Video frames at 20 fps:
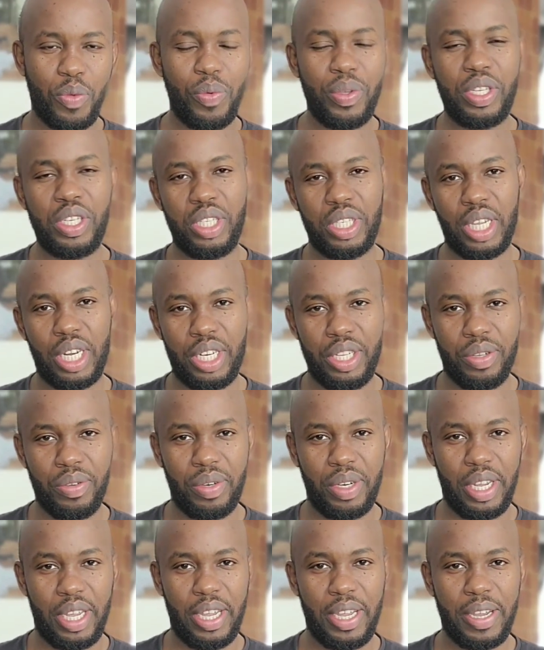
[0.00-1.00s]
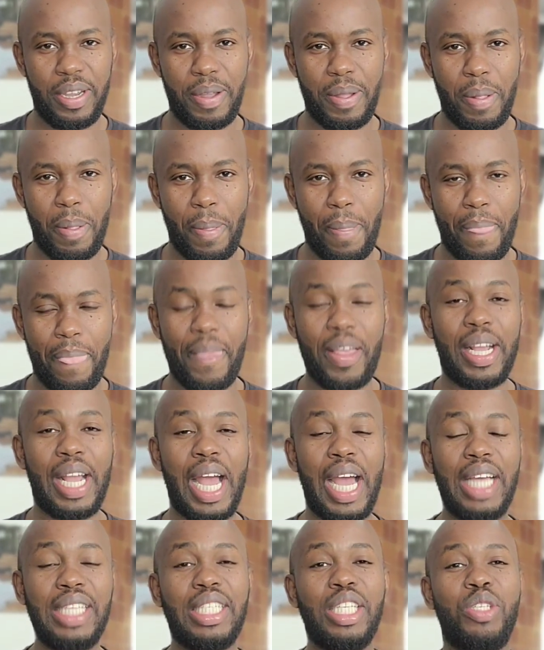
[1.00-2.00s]
which is a new day.
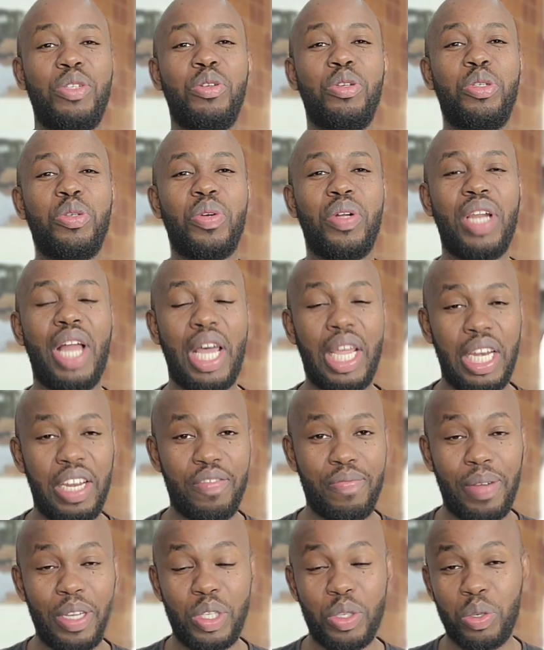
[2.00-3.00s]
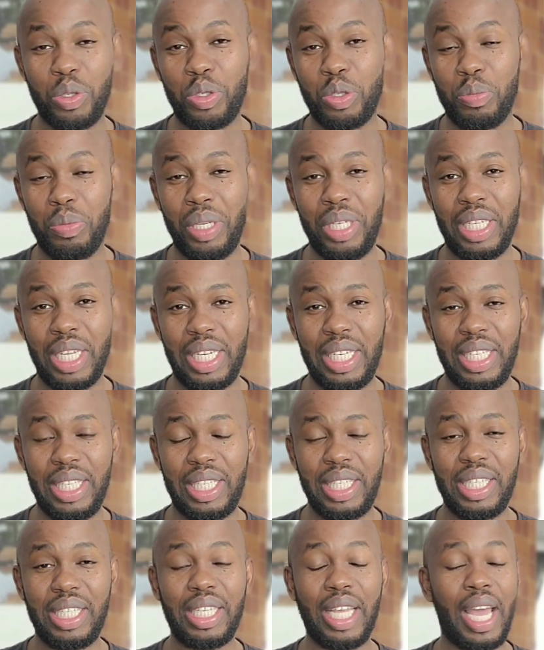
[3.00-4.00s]
Guys, as usual, I leave my social media
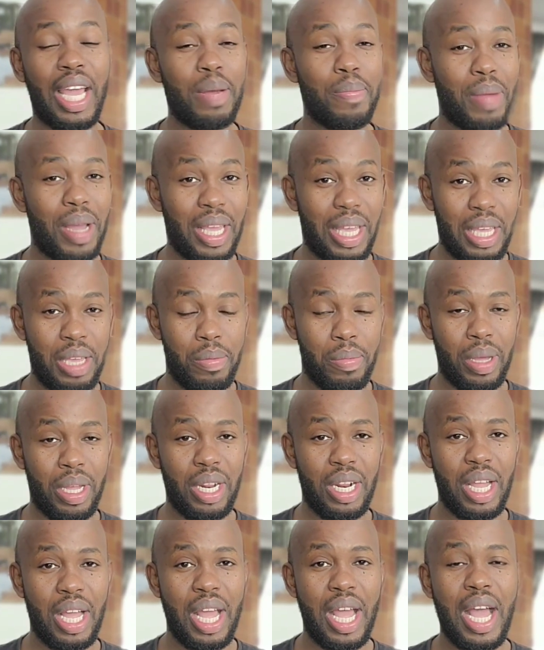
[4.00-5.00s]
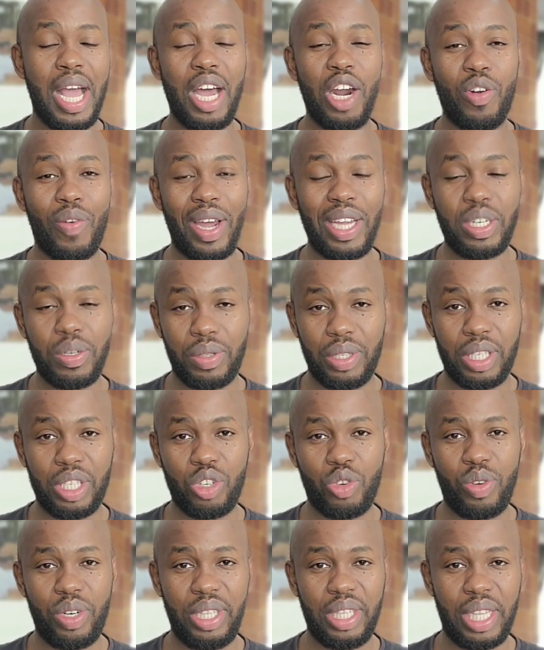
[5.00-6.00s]
details and my email right on the
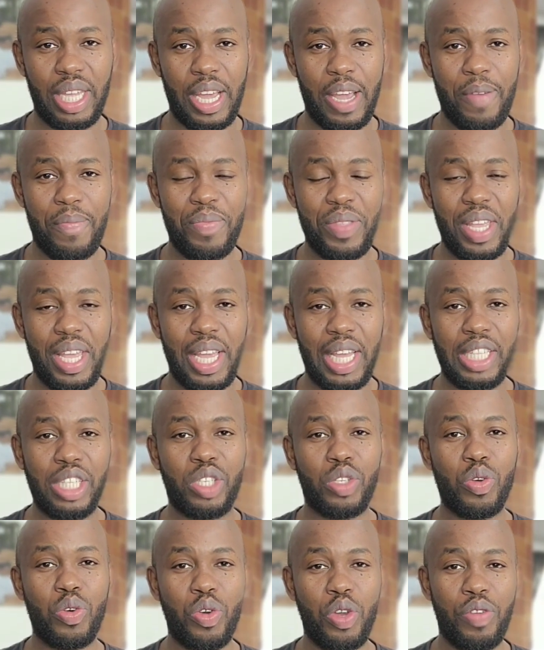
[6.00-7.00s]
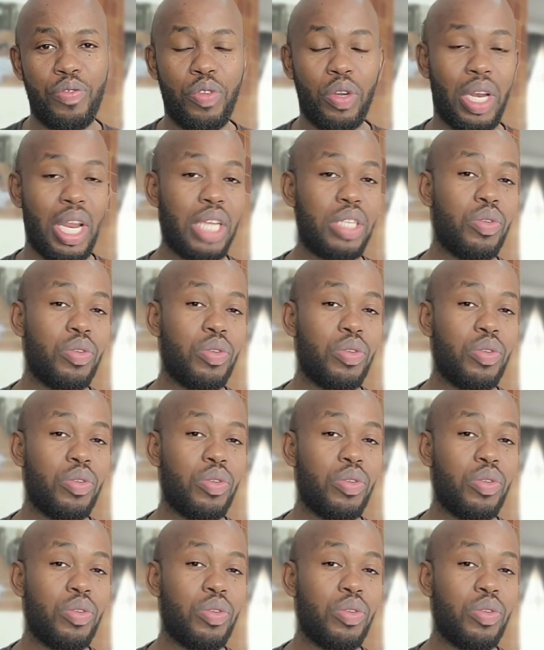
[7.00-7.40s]
screen there. And so if you'd